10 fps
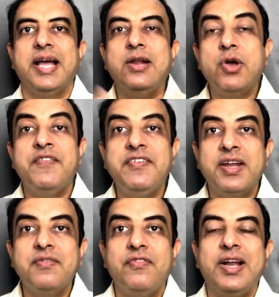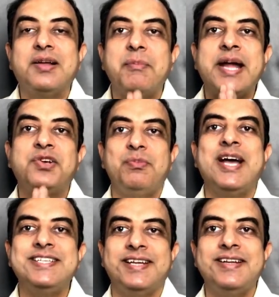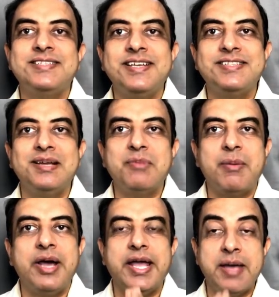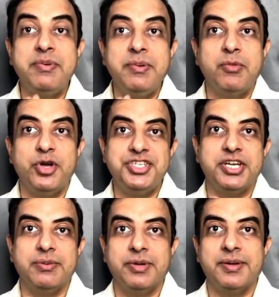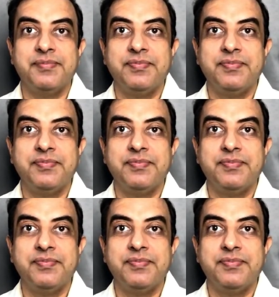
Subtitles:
Hello everyone, welcome back to my channel Six Sigma by MBB Mohit Sharma.